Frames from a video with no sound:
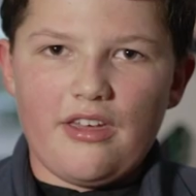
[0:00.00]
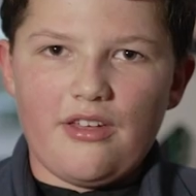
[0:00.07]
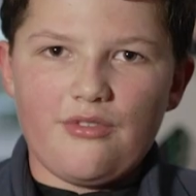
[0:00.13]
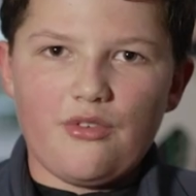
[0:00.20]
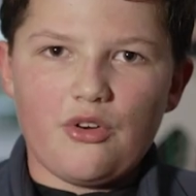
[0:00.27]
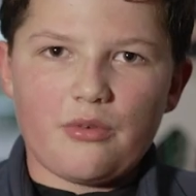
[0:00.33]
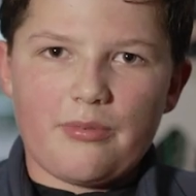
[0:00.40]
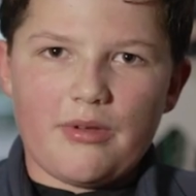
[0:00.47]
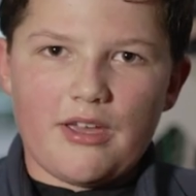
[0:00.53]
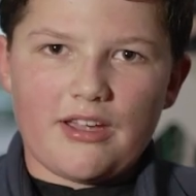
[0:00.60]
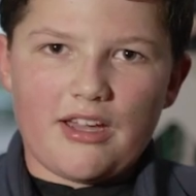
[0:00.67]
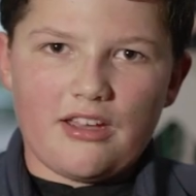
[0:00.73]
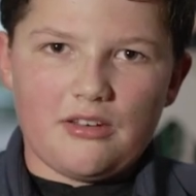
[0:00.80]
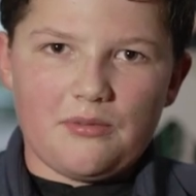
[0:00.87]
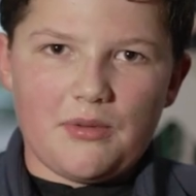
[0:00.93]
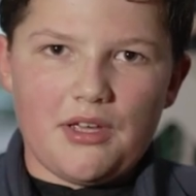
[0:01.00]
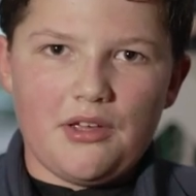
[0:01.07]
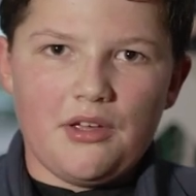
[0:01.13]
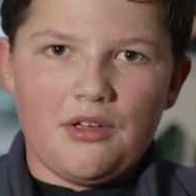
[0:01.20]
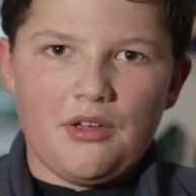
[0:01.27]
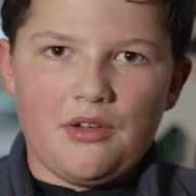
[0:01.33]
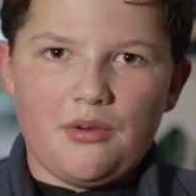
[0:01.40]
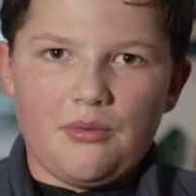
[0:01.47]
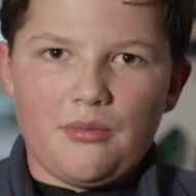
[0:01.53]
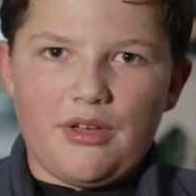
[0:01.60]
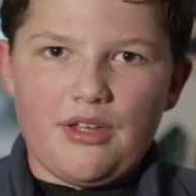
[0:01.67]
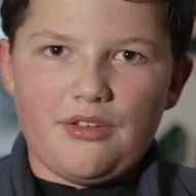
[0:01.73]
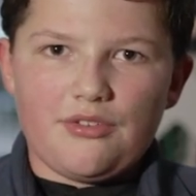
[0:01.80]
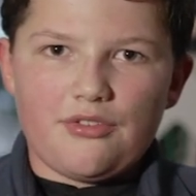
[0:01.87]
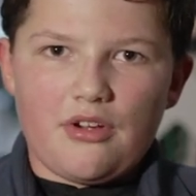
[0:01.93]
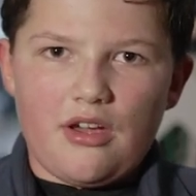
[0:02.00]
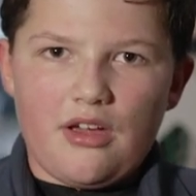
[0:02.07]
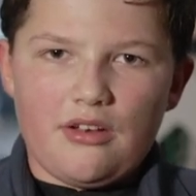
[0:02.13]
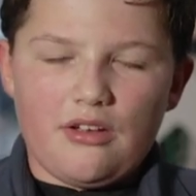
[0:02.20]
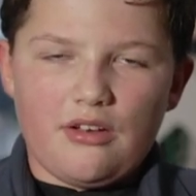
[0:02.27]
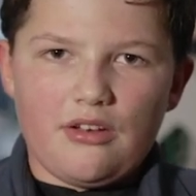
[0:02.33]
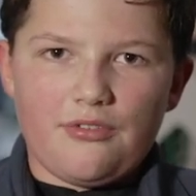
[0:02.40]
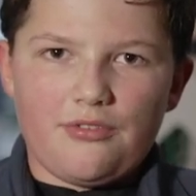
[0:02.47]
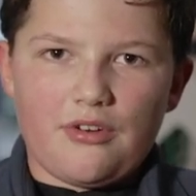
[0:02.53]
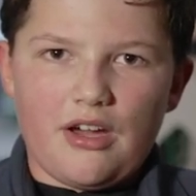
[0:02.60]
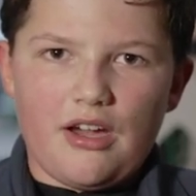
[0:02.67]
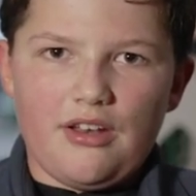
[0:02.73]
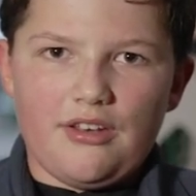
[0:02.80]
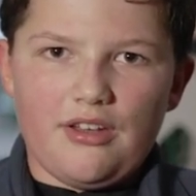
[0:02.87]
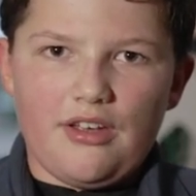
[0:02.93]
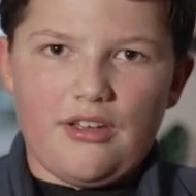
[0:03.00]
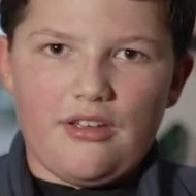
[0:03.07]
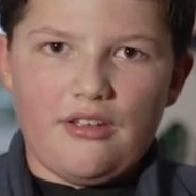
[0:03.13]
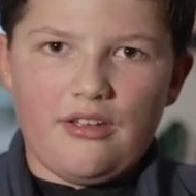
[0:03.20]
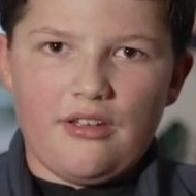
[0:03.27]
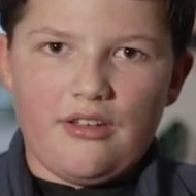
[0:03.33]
In Rugby Academy, we train on a Friday